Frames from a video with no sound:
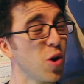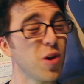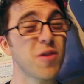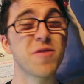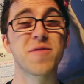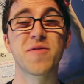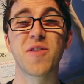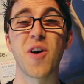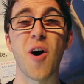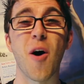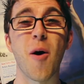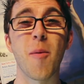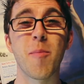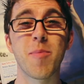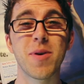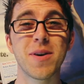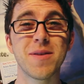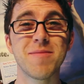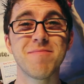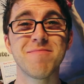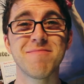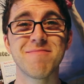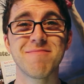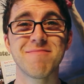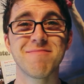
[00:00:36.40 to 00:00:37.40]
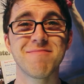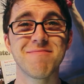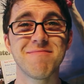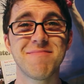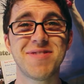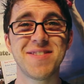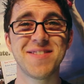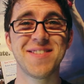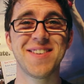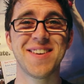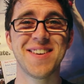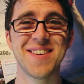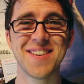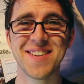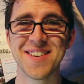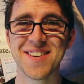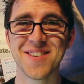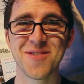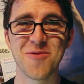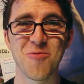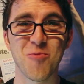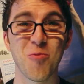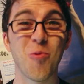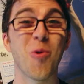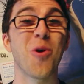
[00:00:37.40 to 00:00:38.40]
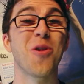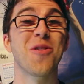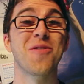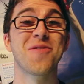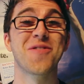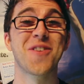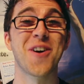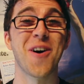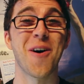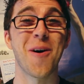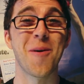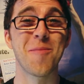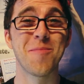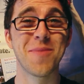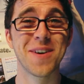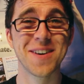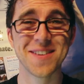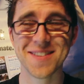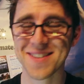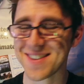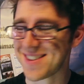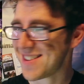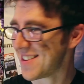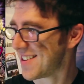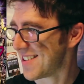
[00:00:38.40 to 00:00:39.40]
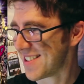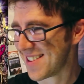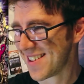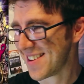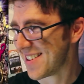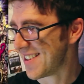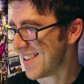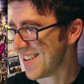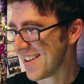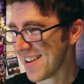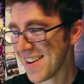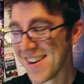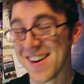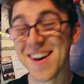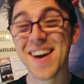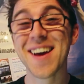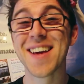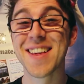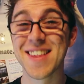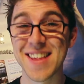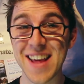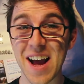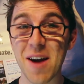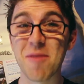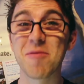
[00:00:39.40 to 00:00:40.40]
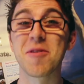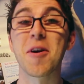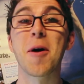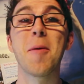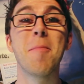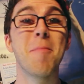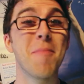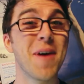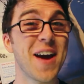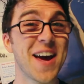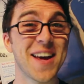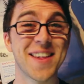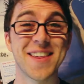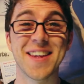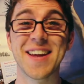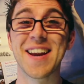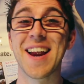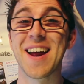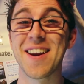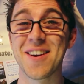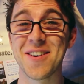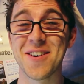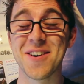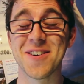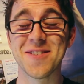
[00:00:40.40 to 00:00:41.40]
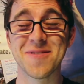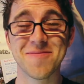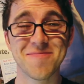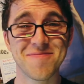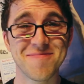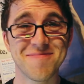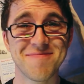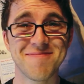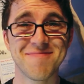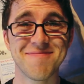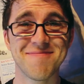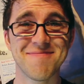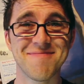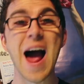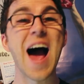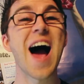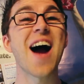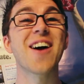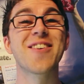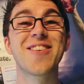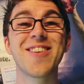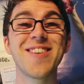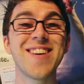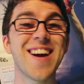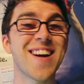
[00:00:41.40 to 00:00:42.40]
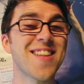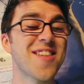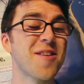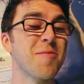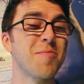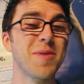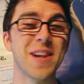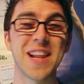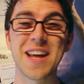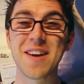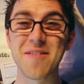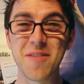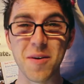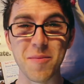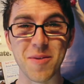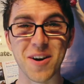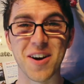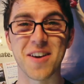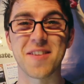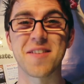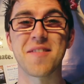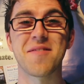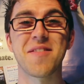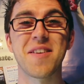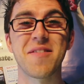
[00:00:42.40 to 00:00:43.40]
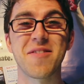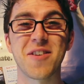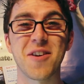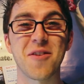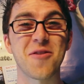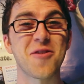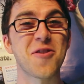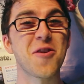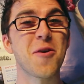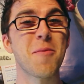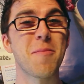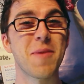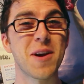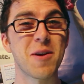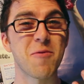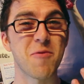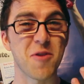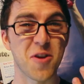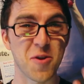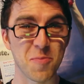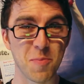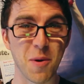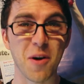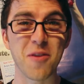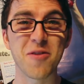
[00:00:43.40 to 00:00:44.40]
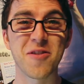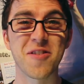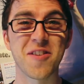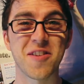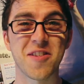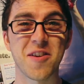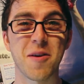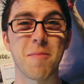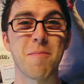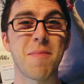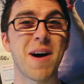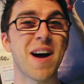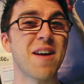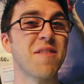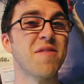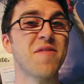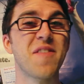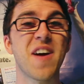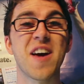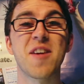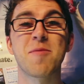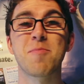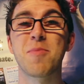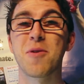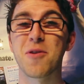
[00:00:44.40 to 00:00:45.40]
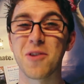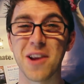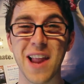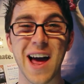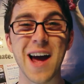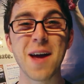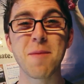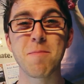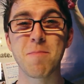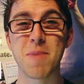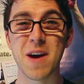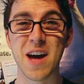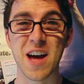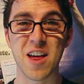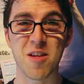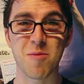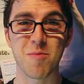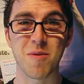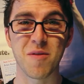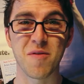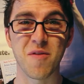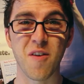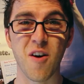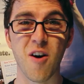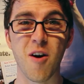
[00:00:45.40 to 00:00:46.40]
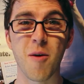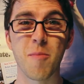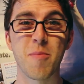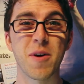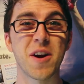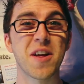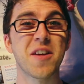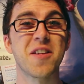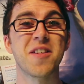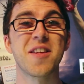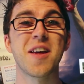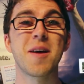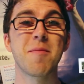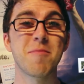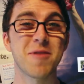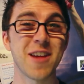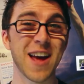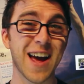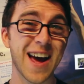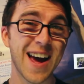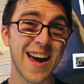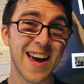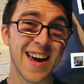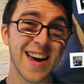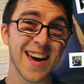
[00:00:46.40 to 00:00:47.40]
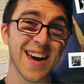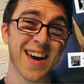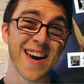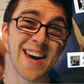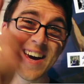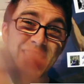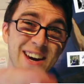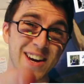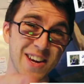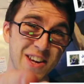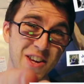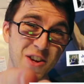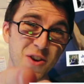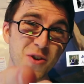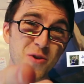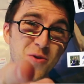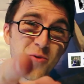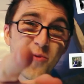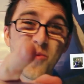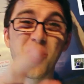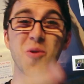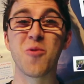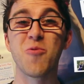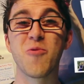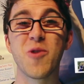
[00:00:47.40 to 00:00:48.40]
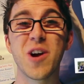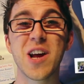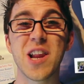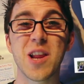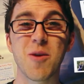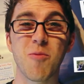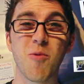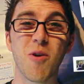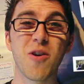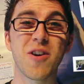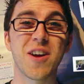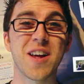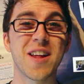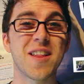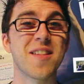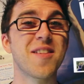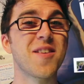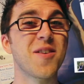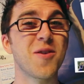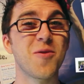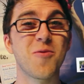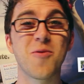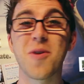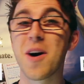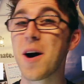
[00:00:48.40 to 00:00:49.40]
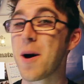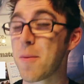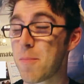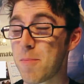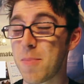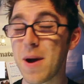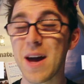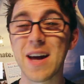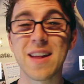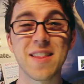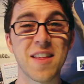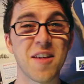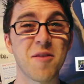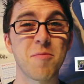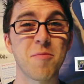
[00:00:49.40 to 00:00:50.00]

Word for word: Wolf Cop. Wolf Cop. Sounds amazing, I know. I couldn't actually believe it because I've never got so many responses on my Facebook like page before, but it seems that you really wanted to pick